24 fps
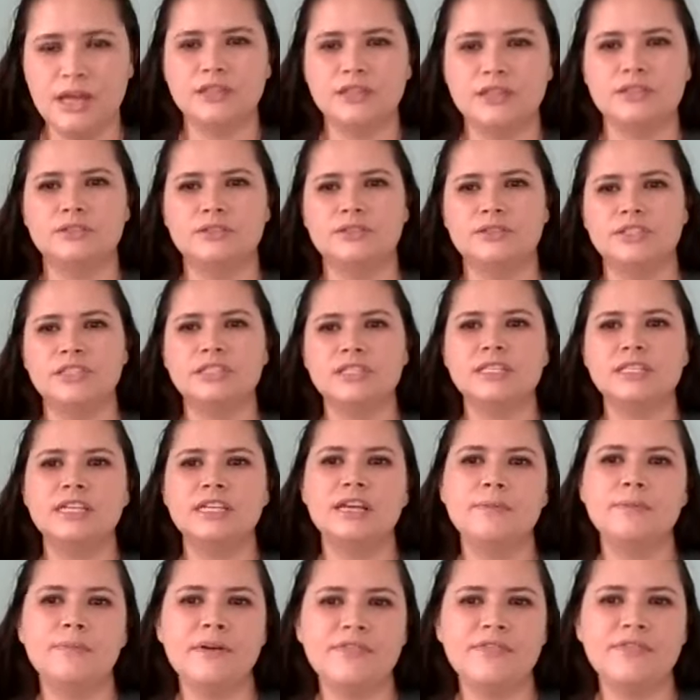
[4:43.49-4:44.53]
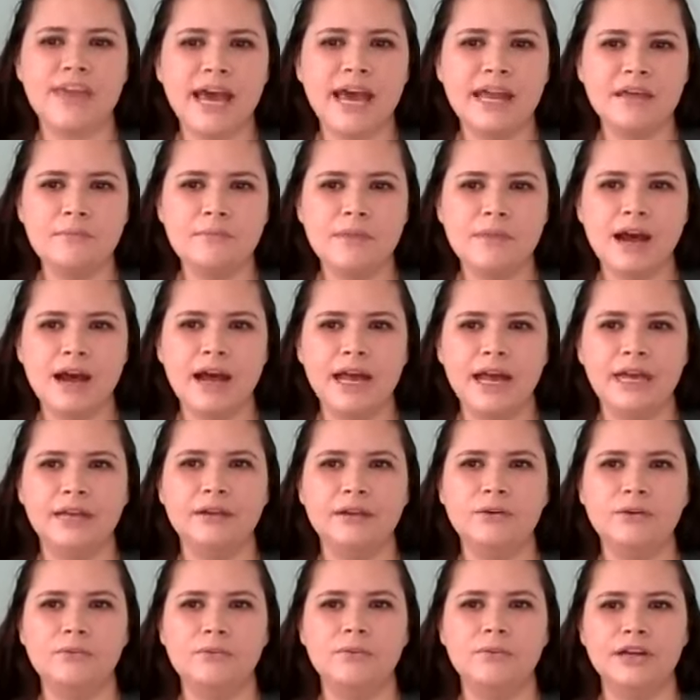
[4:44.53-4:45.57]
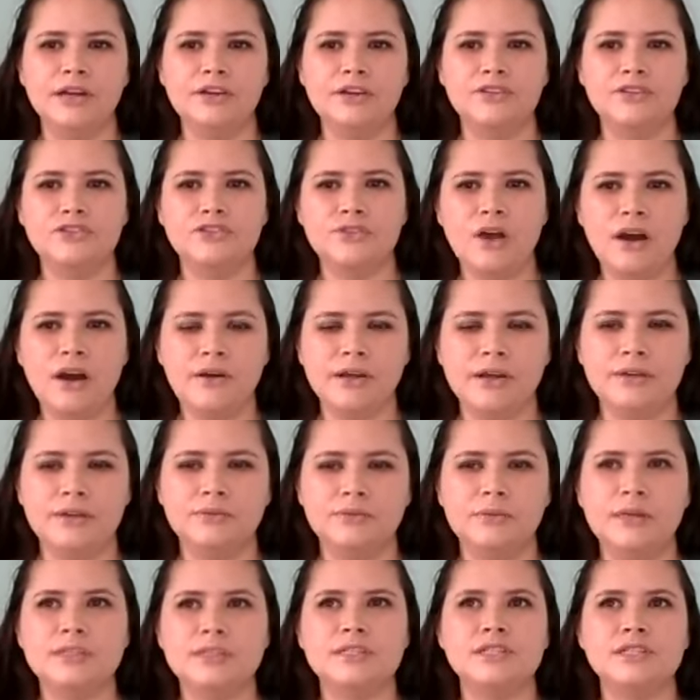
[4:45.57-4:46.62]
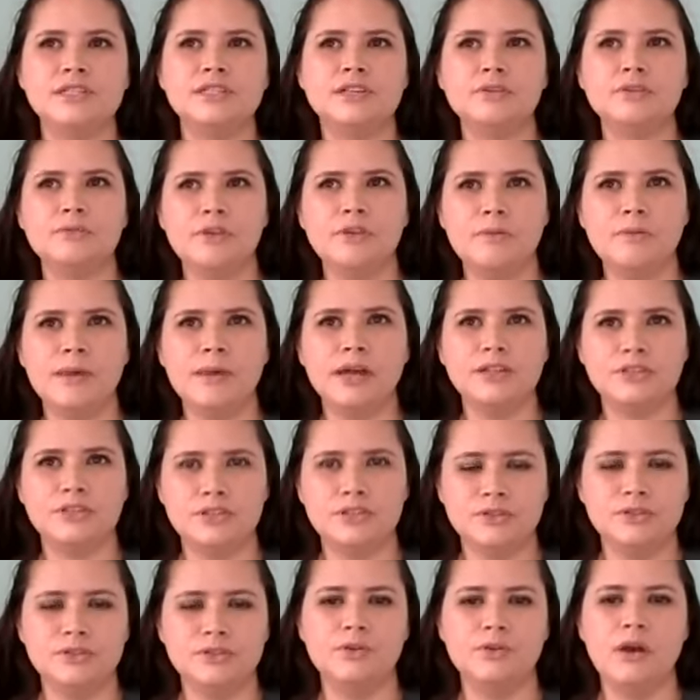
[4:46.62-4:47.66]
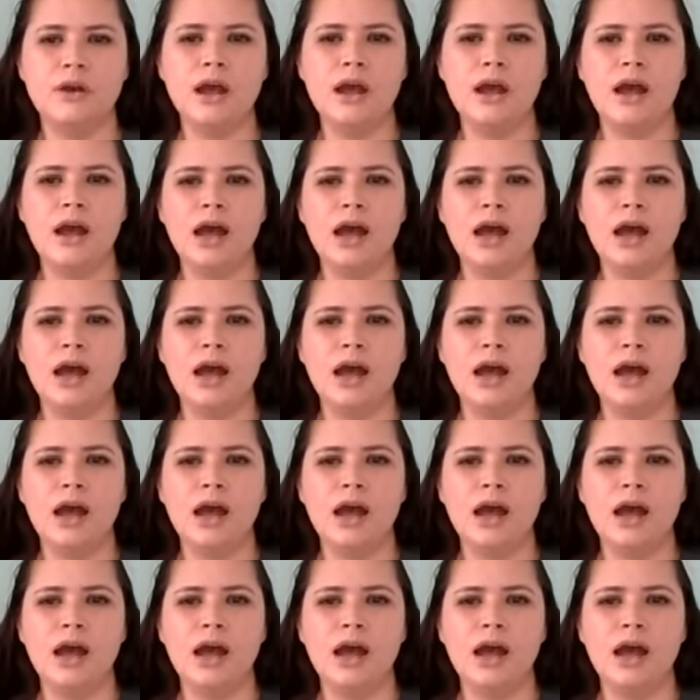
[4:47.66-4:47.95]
So just keep that in mind while you're drawing. What does your robot do?